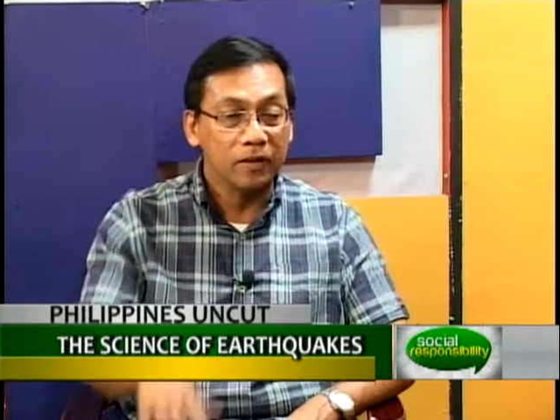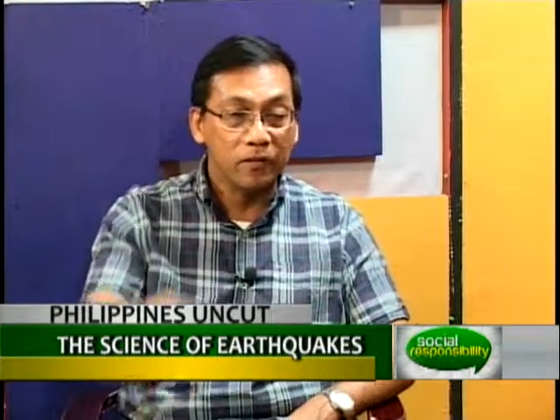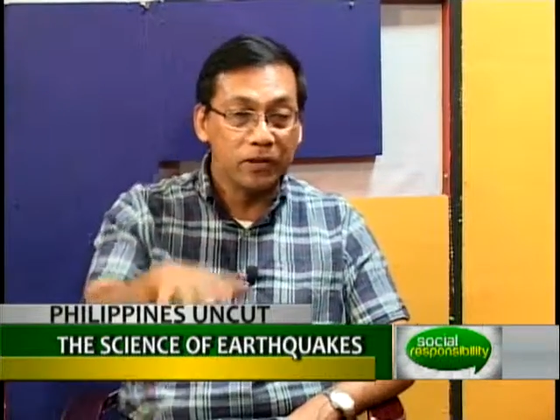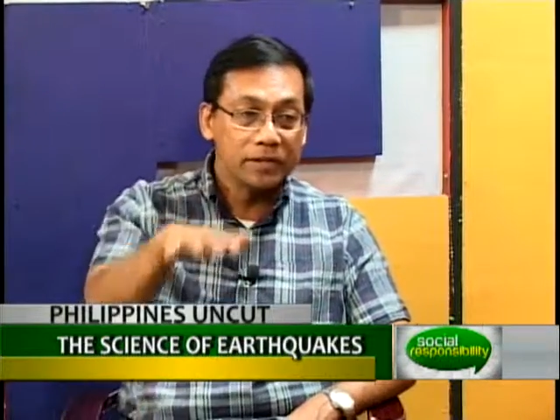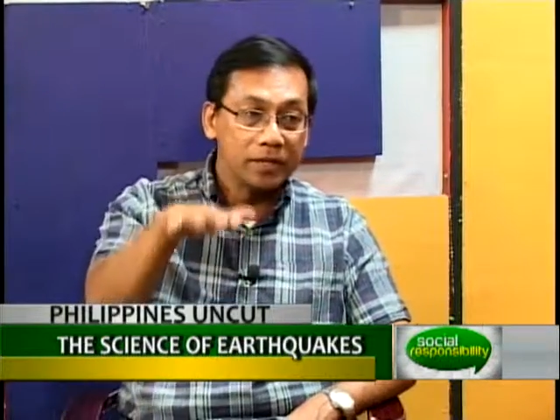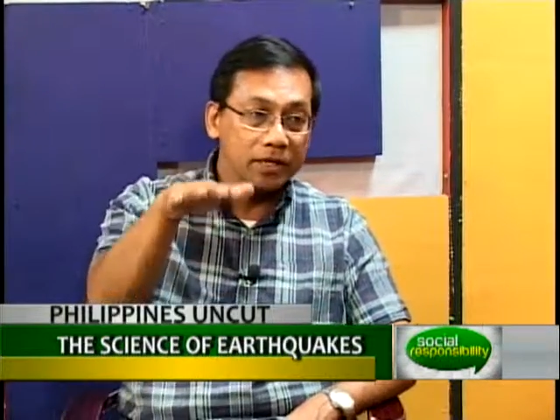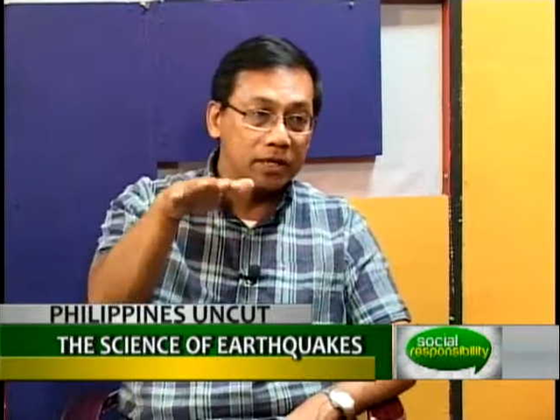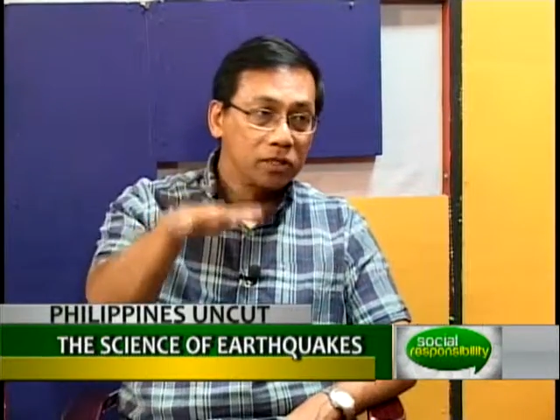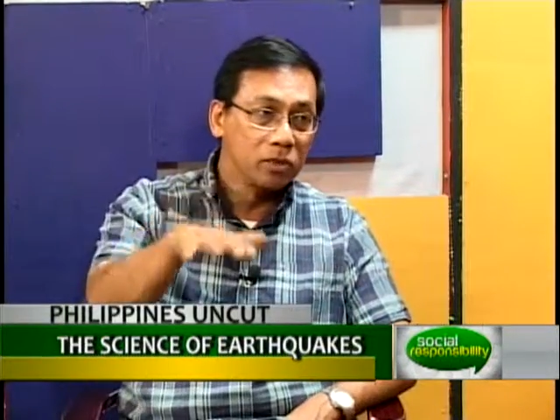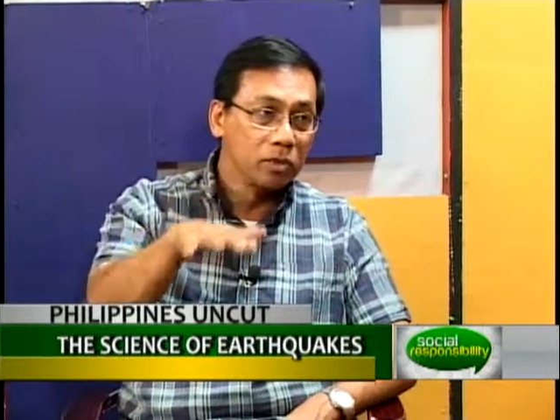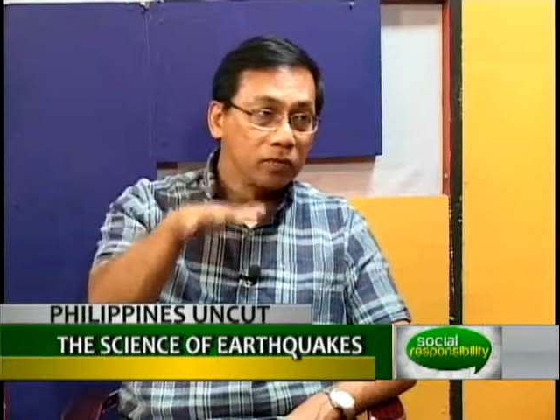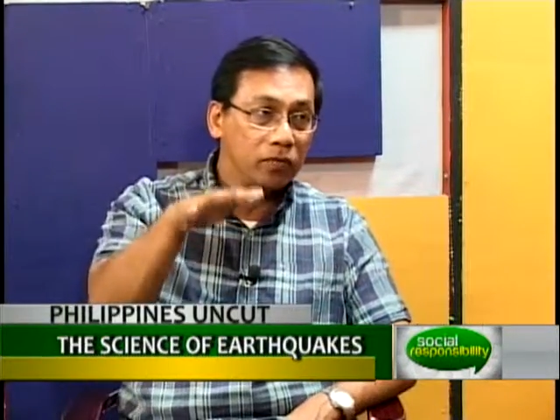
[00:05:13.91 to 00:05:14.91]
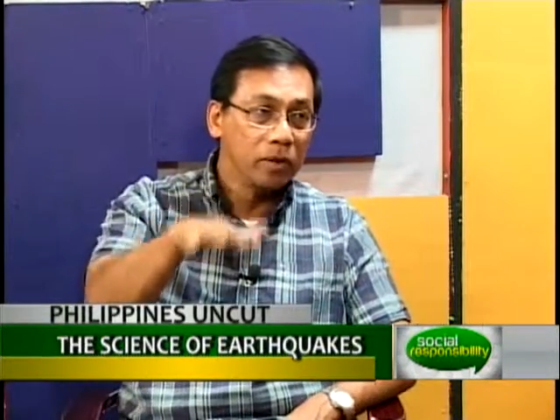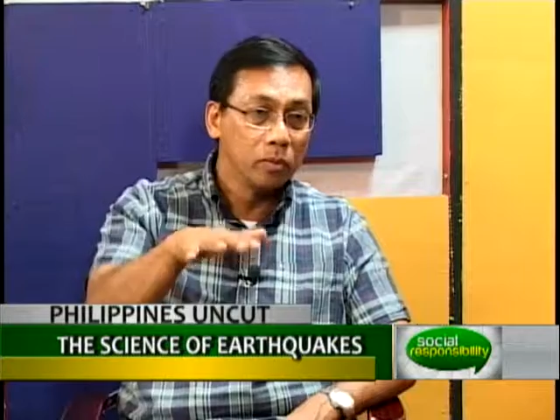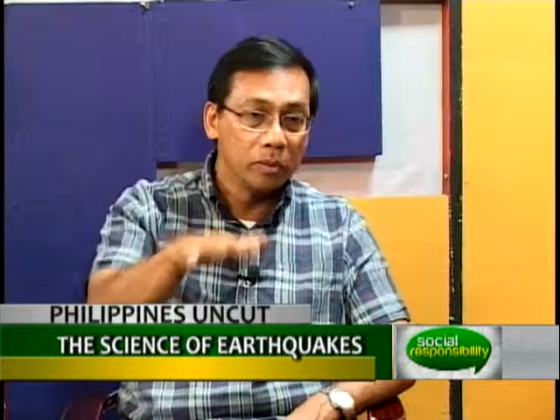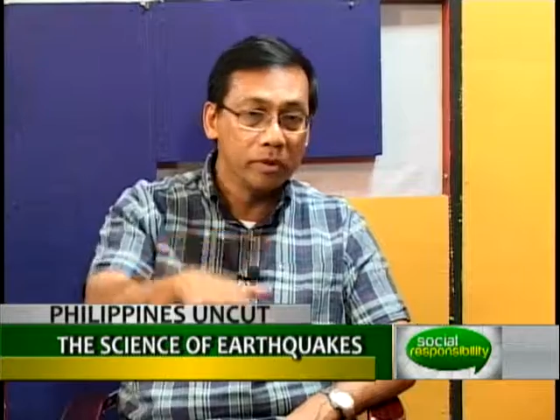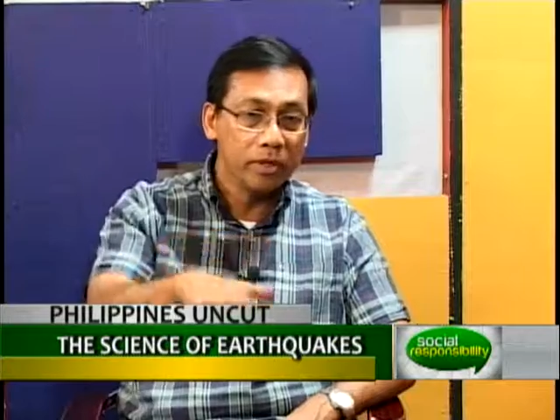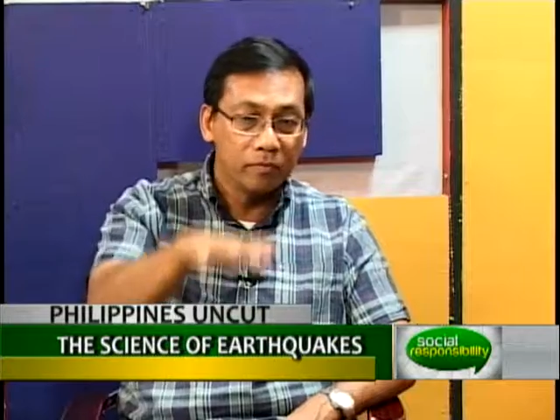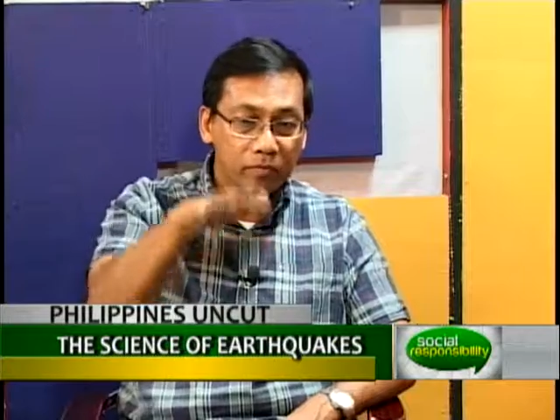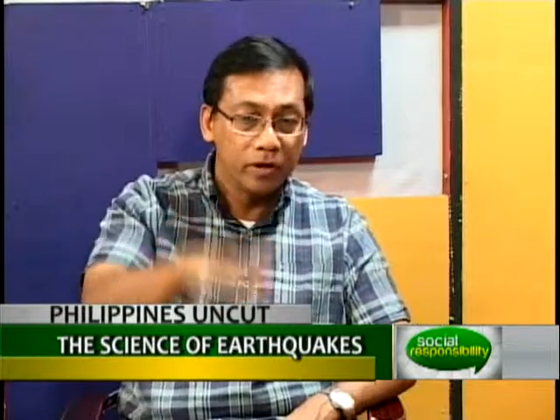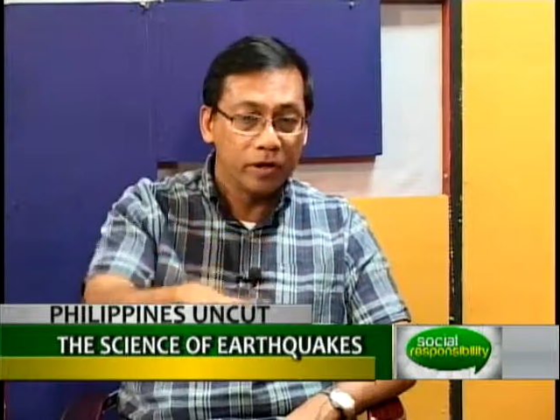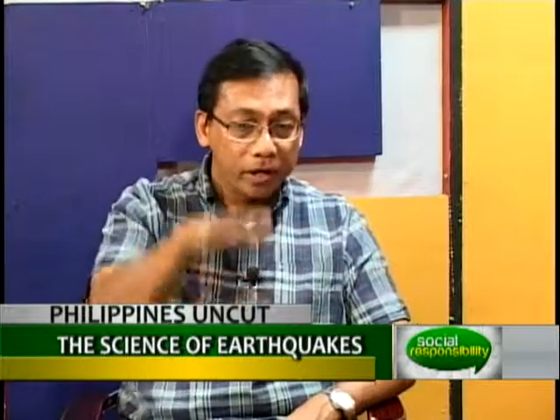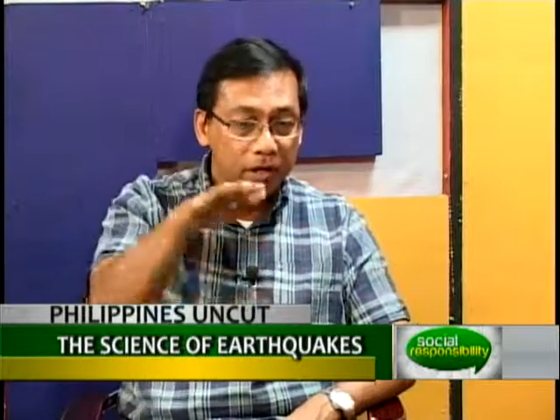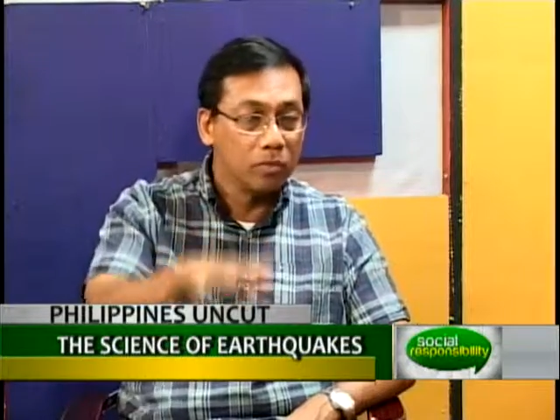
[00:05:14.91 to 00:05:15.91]
The first thing that you would feel would be the
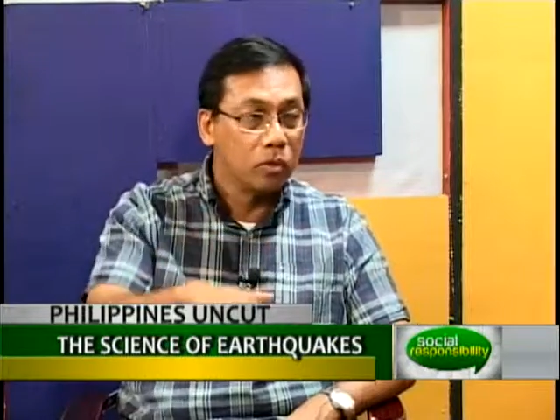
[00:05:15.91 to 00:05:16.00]
vertical